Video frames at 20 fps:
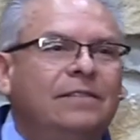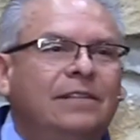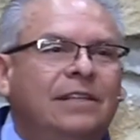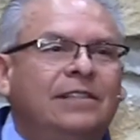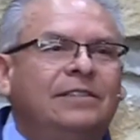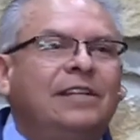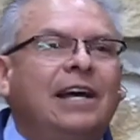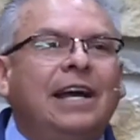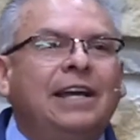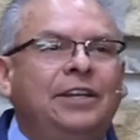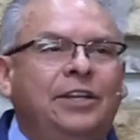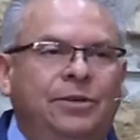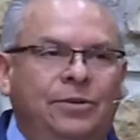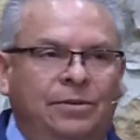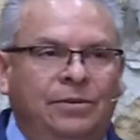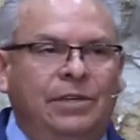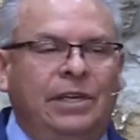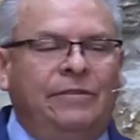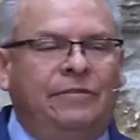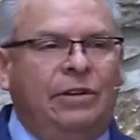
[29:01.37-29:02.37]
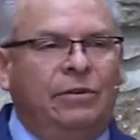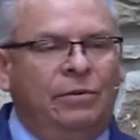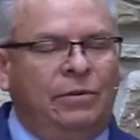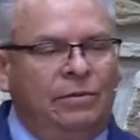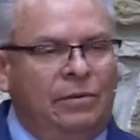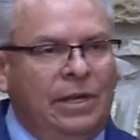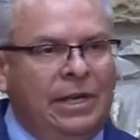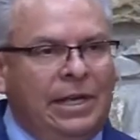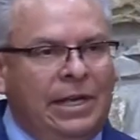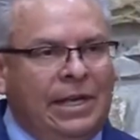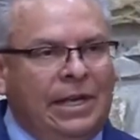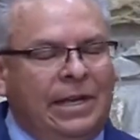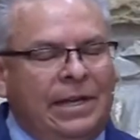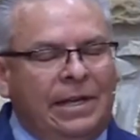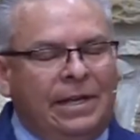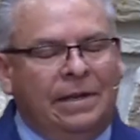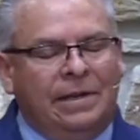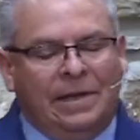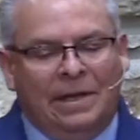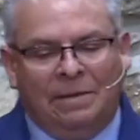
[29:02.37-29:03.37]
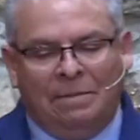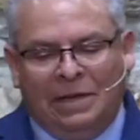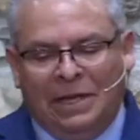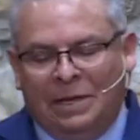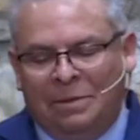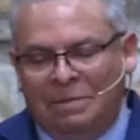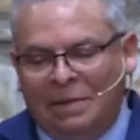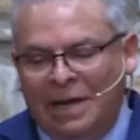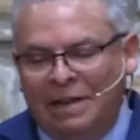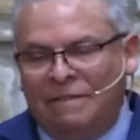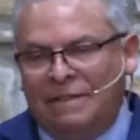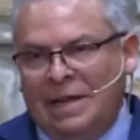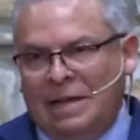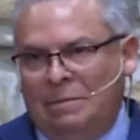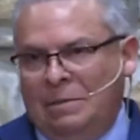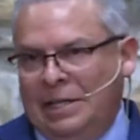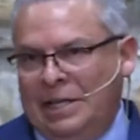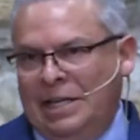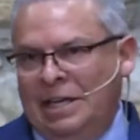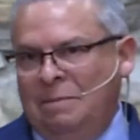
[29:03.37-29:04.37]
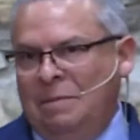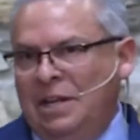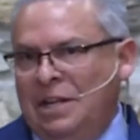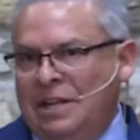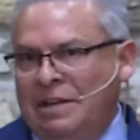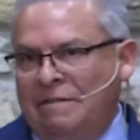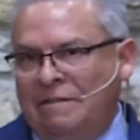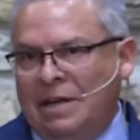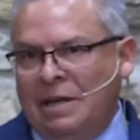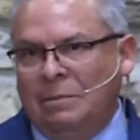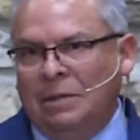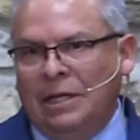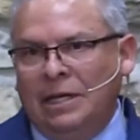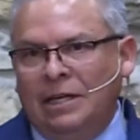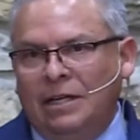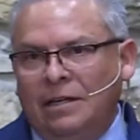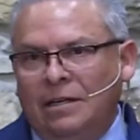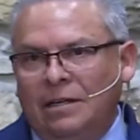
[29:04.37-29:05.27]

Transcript: as I do, even in, in, in, in my family, immediate family